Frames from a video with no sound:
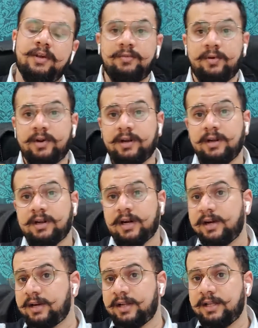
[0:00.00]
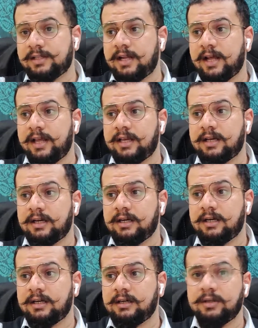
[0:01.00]
for countries like
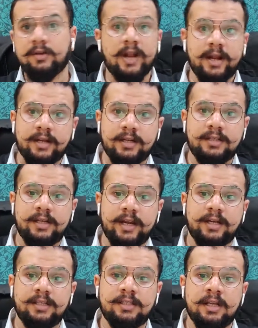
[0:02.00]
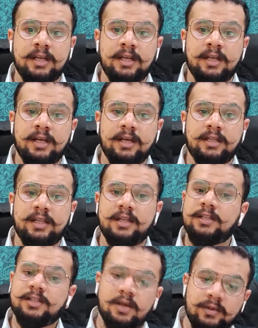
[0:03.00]
United States, then
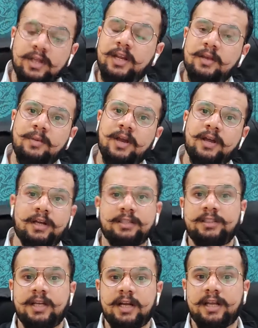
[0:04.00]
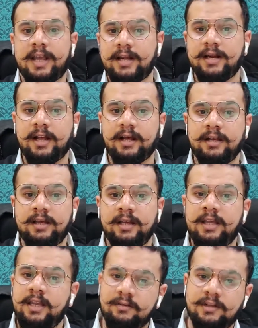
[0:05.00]
the Saudi Arabia, Russia, Canada,
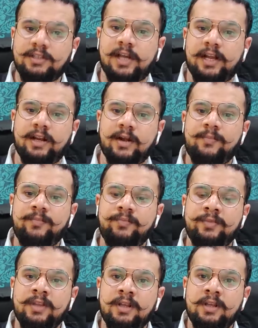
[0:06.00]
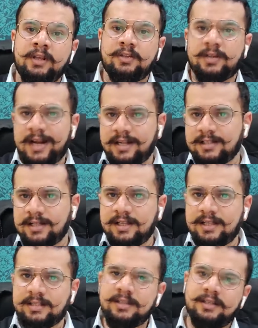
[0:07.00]
even China. So that is the
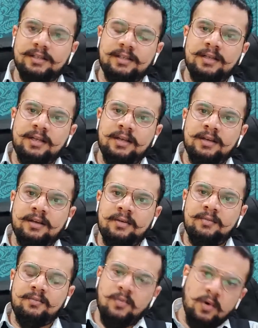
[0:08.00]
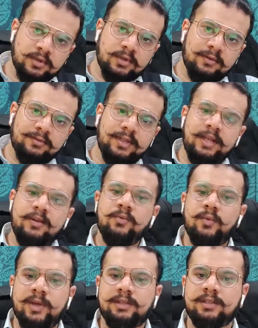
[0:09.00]
reason most of the
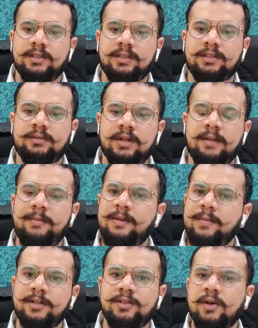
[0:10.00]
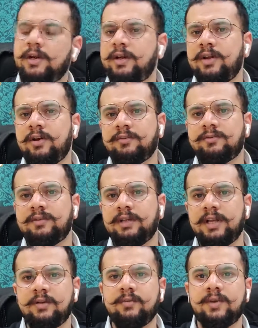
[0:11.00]
investors, I mean majority of
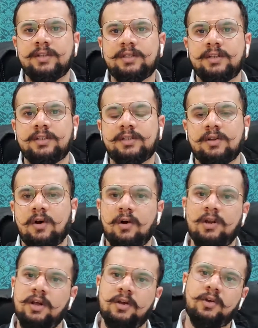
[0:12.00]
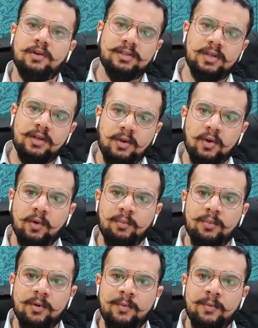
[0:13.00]
the investors all across the globe,